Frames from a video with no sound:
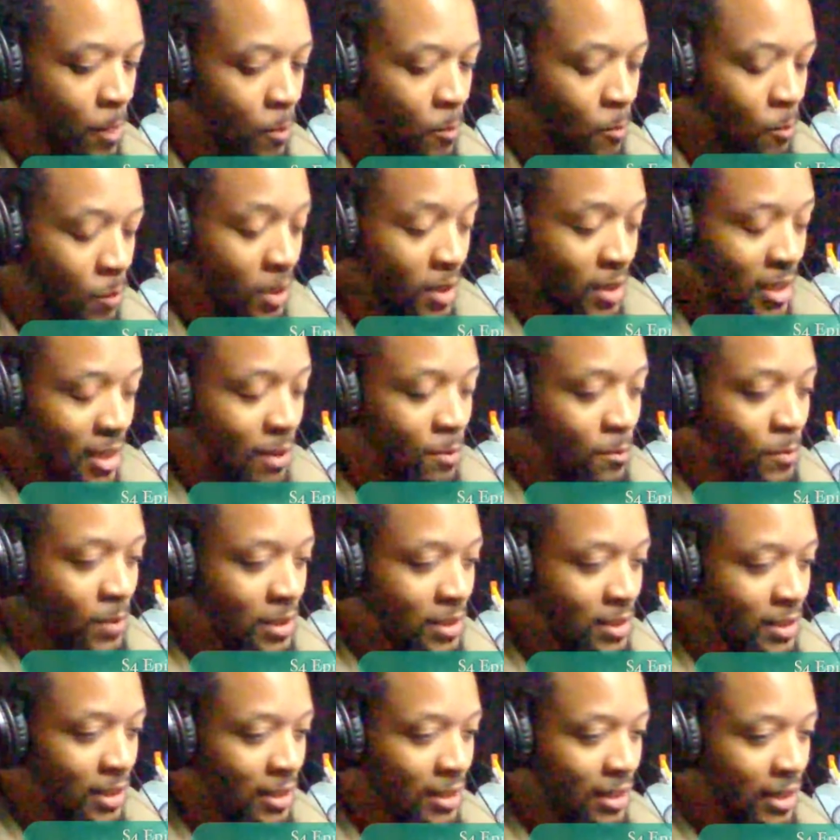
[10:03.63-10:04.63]
What can we
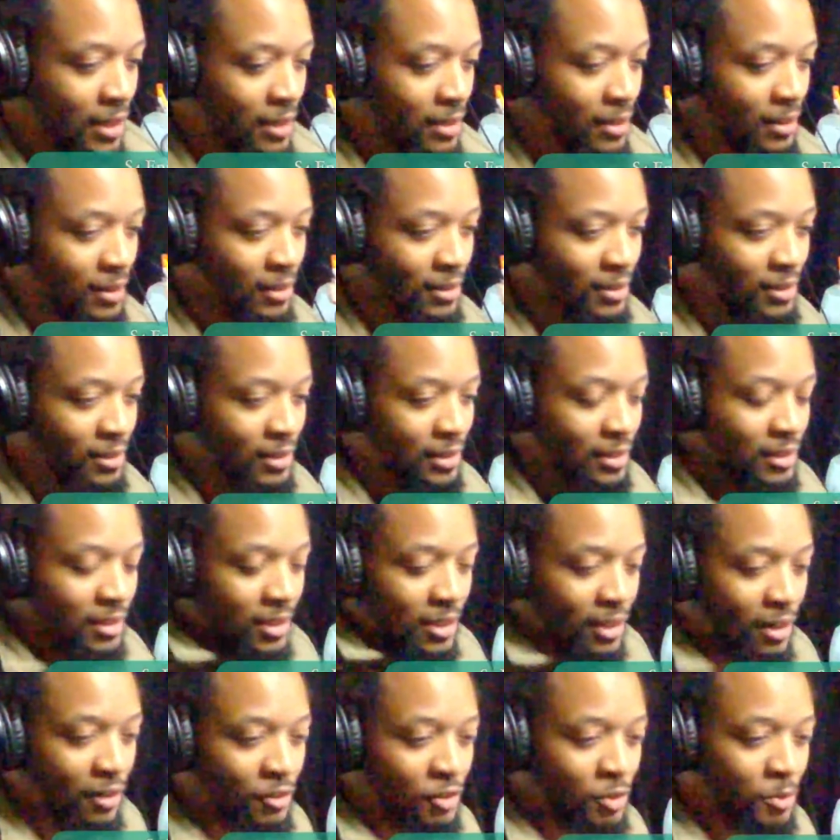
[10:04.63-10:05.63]
say that is
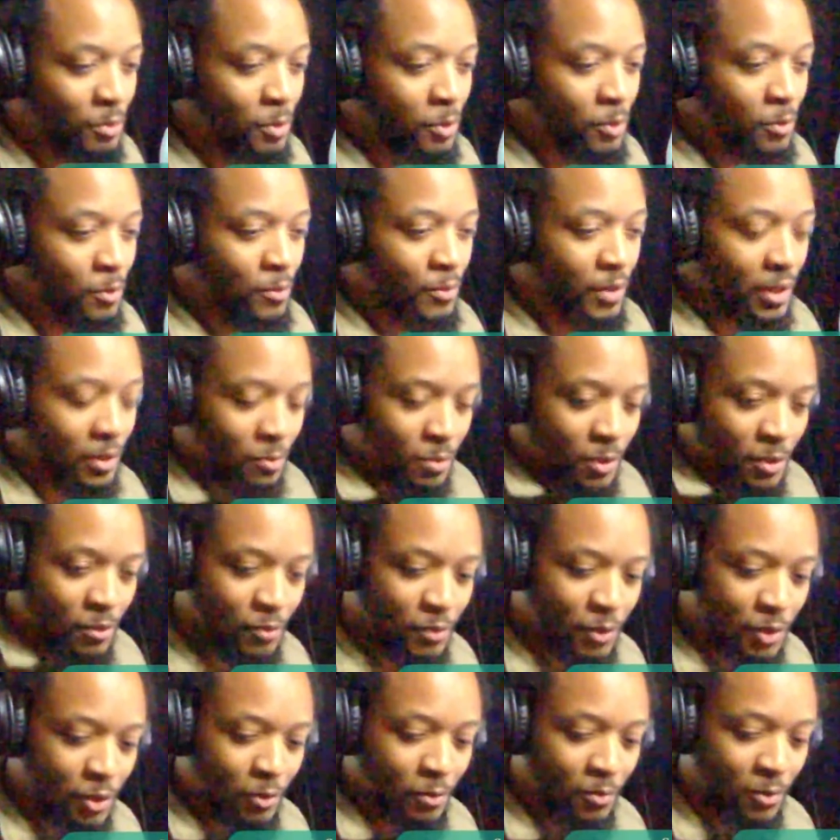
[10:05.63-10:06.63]
comfortable, that we
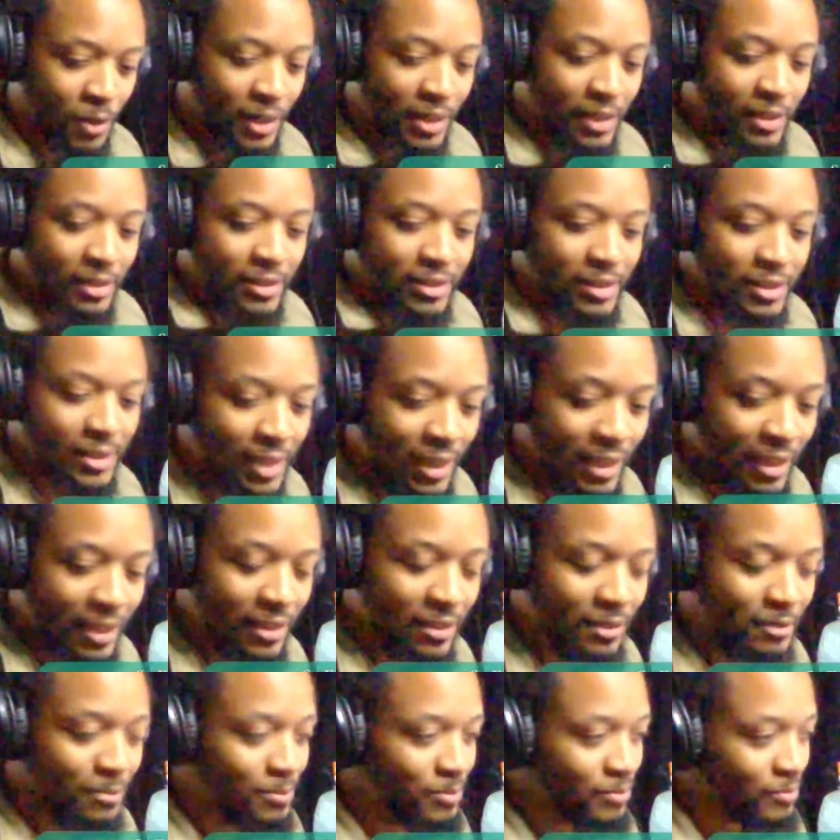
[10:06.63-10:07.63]
feel right
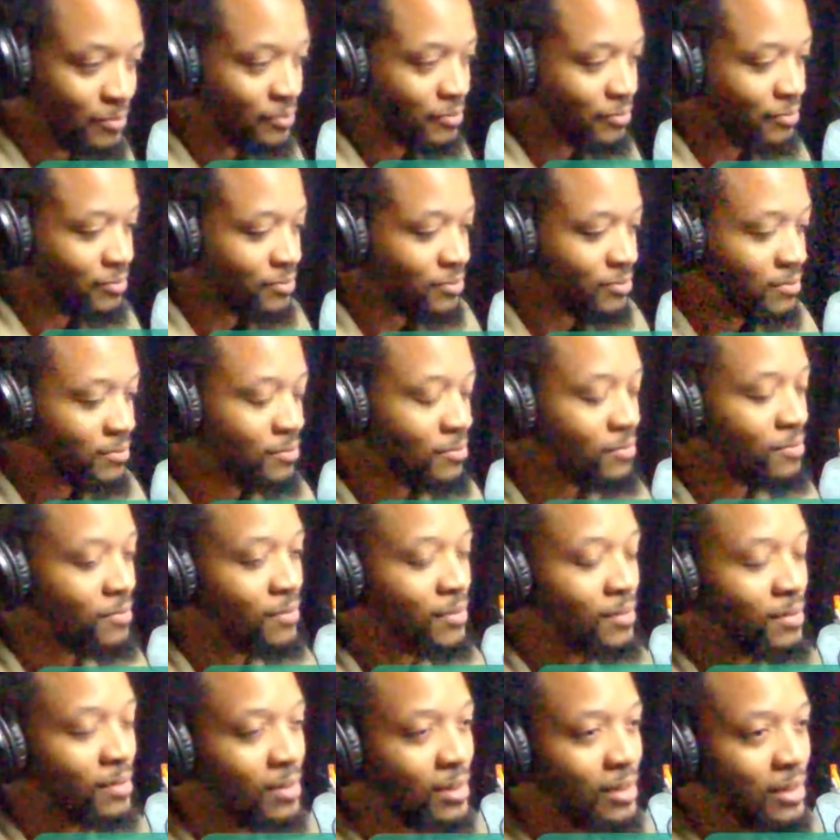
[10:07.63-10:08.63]
saying?
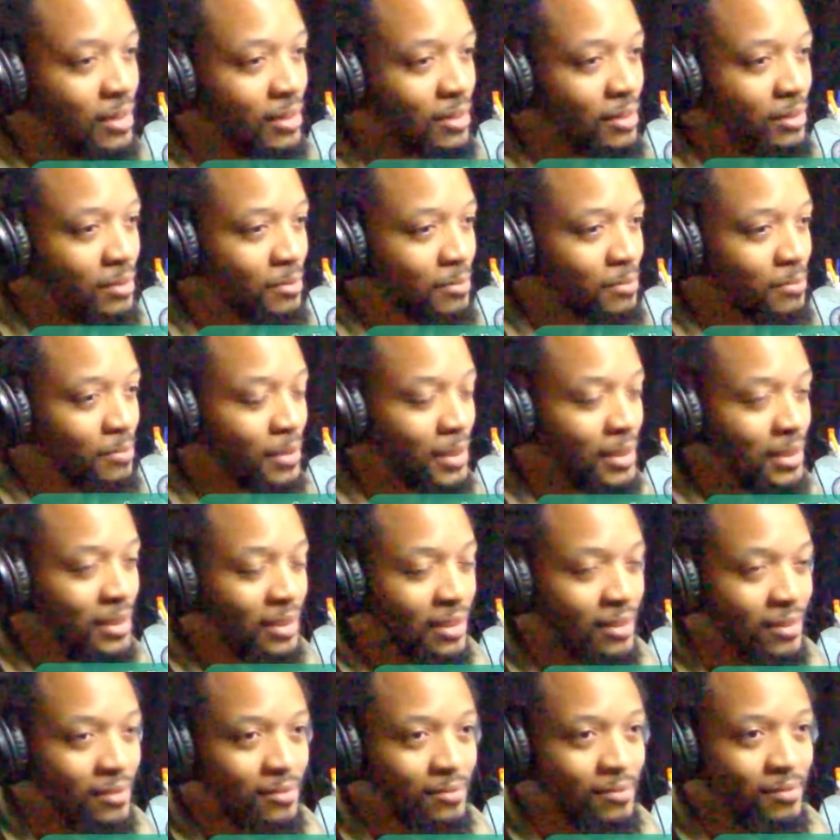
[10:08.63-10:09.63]
But
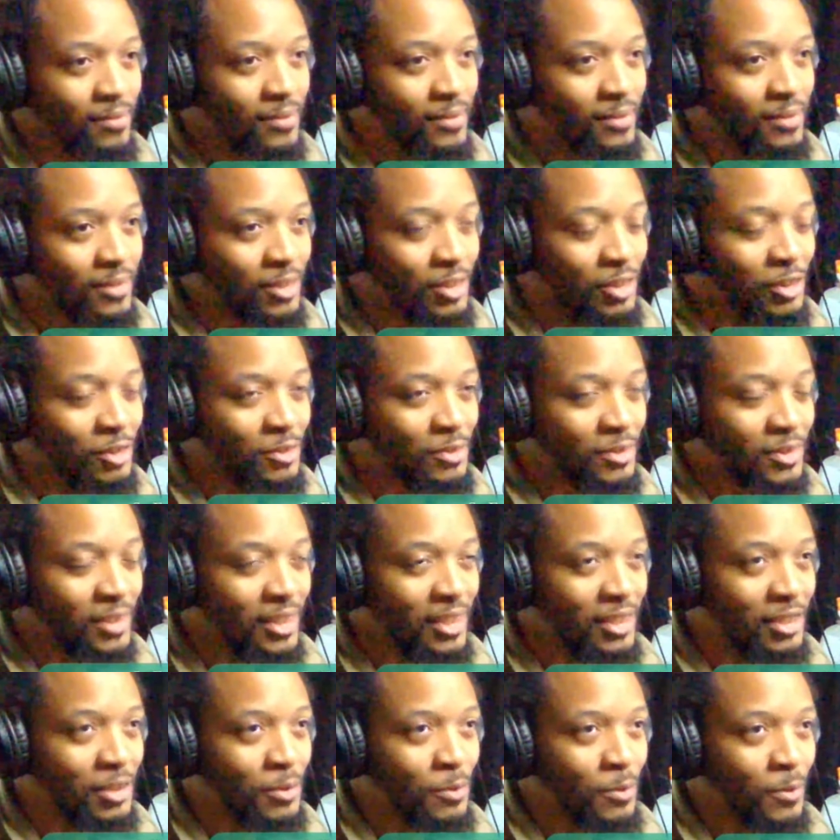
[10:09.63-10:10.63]
yeah,
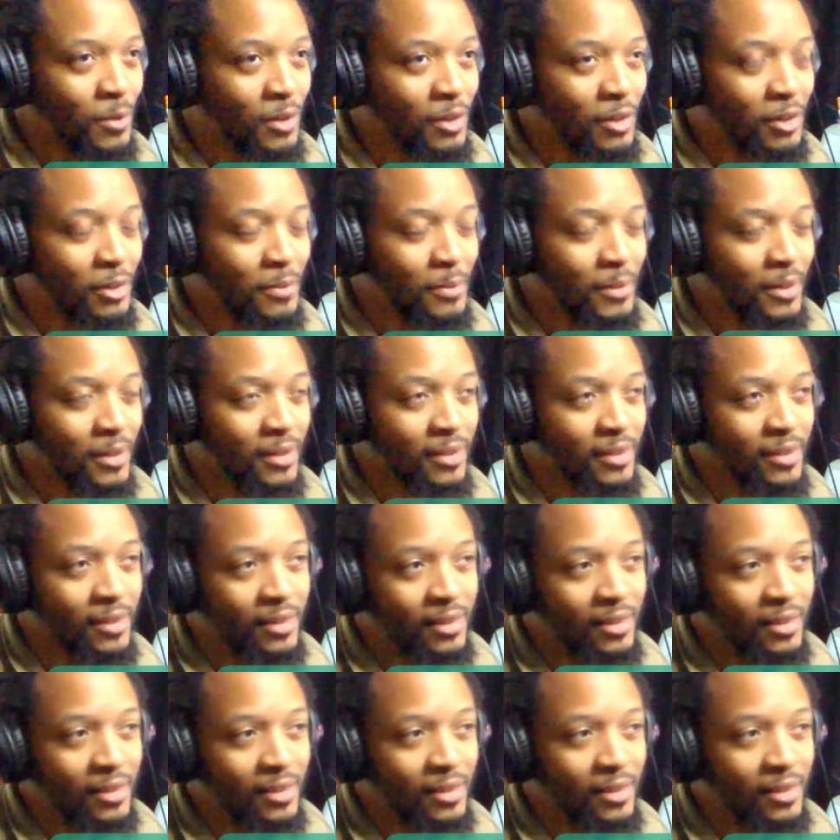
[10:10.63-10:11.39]
saying you're welcome, and